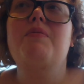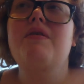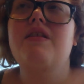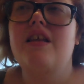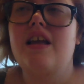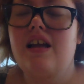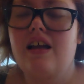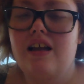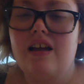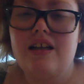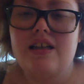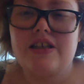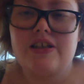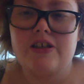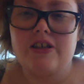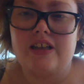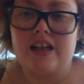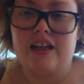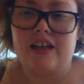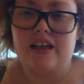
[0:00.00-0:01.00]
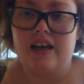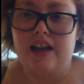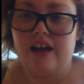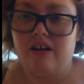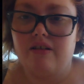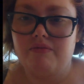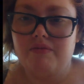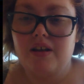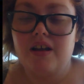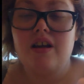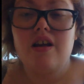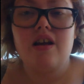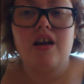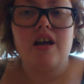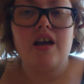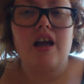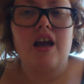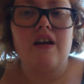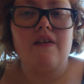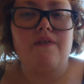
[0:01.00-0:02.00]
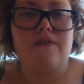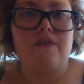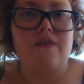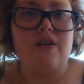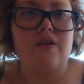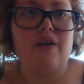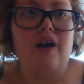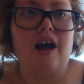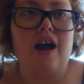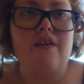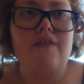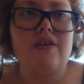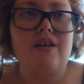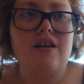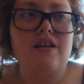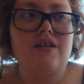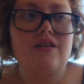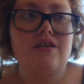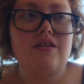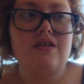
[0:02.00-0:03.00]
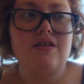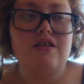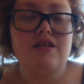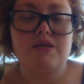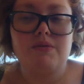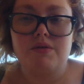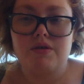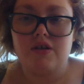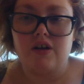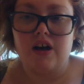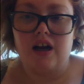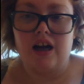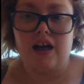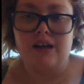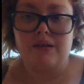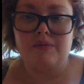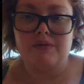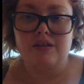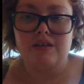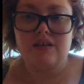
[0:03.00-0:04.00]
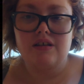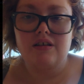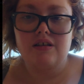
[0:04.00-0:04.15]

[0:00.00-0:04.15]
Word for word: me put that insert that now. If you haven't subscribed,